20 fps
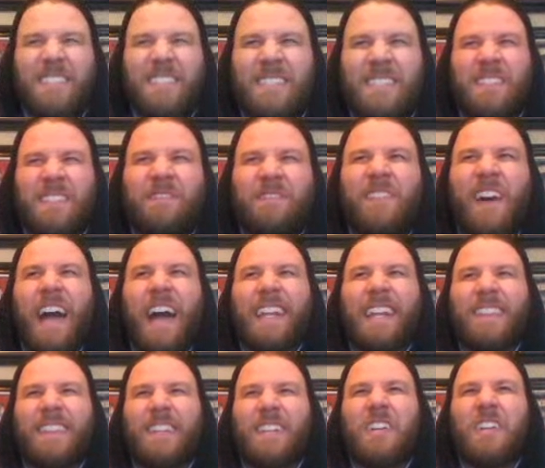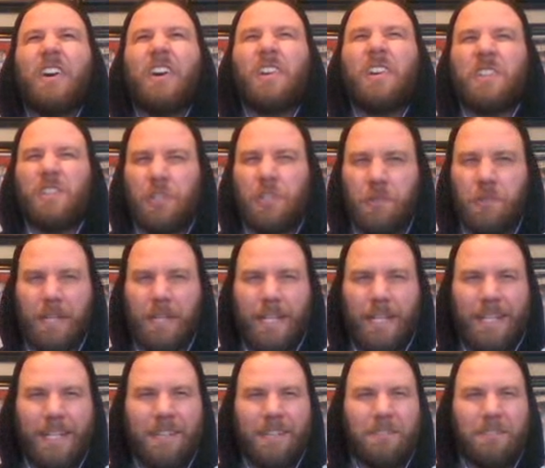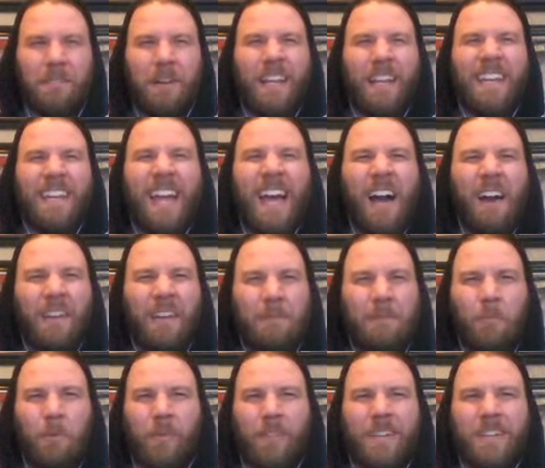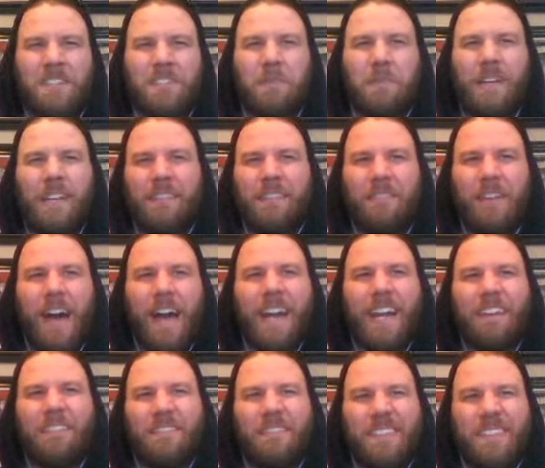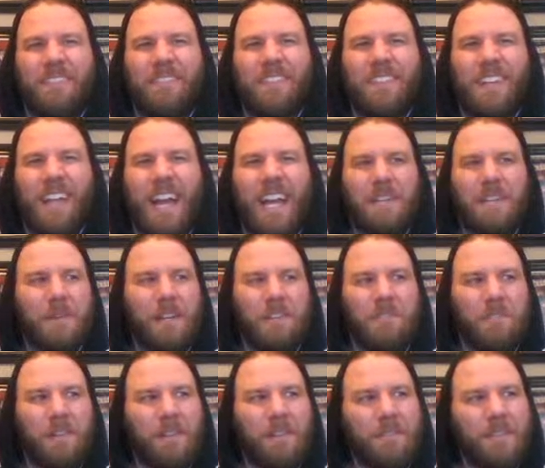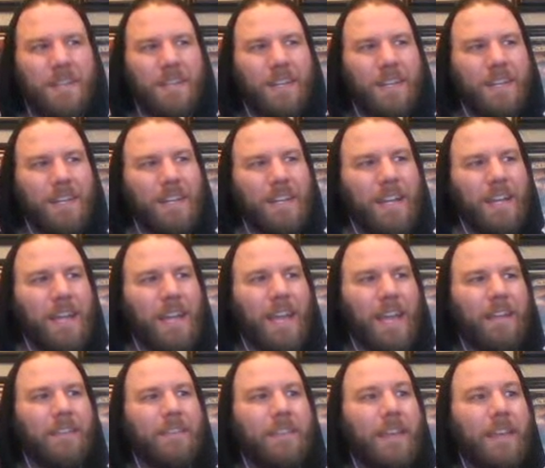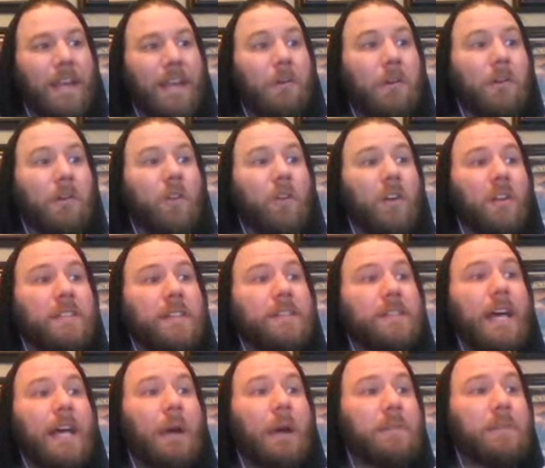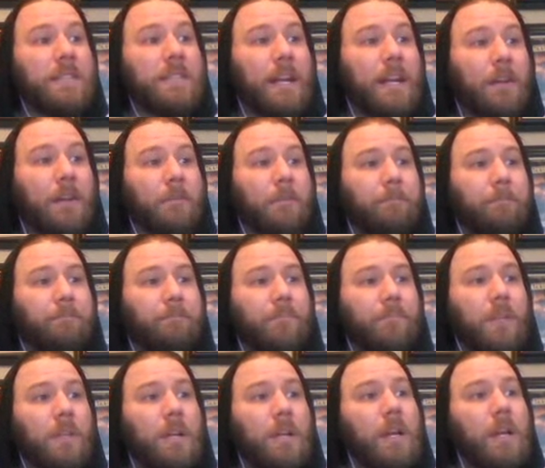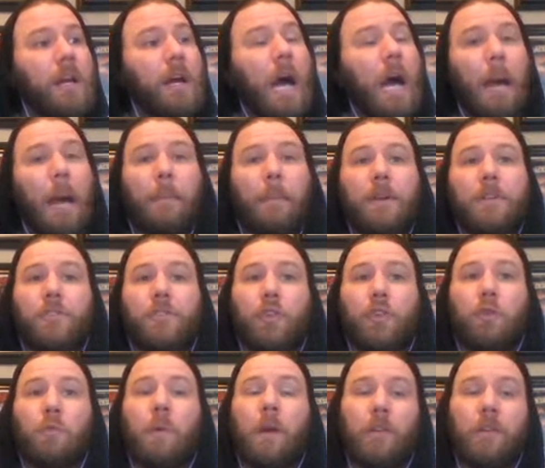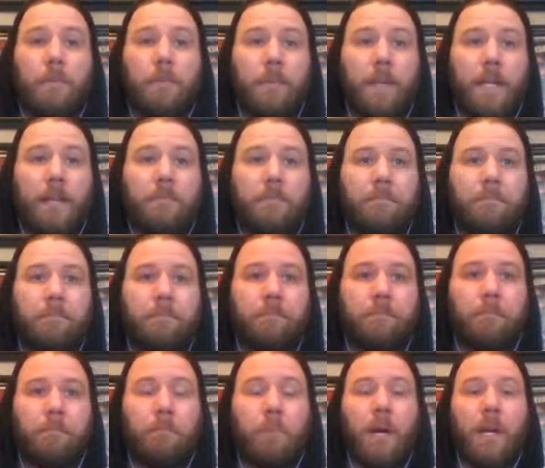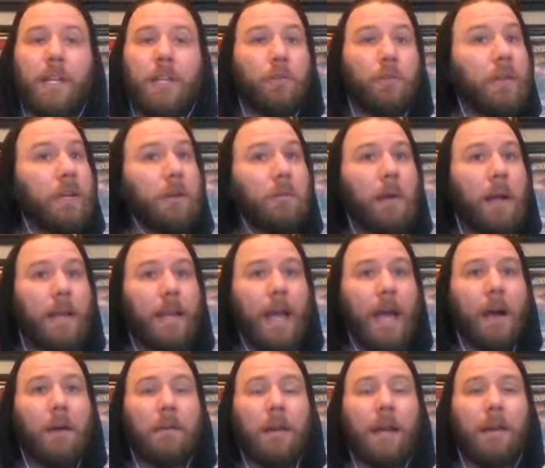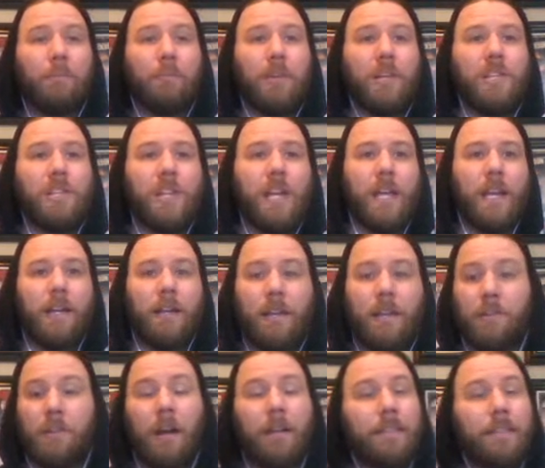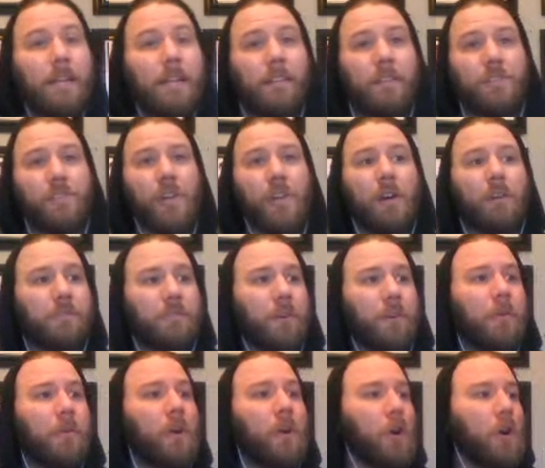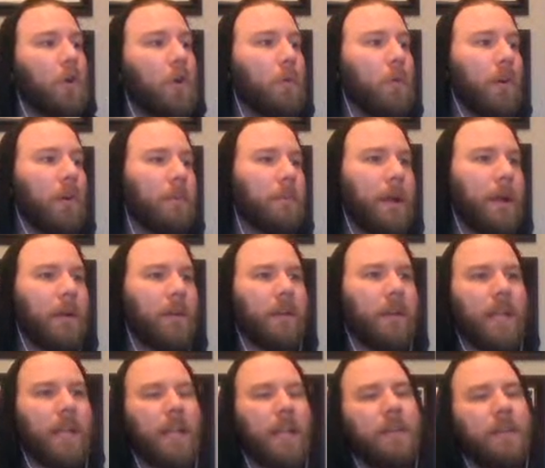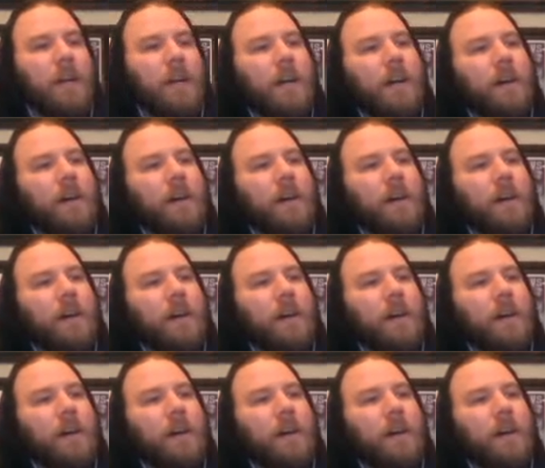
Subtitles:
dividing the country right now any more than it's already divided, if you catch my drift. And then Eric Clark says, I was there. I'm not sure where you mean, but you're here right now, and I appreciate it. And you caught the end of the show, so welcome, Eric. And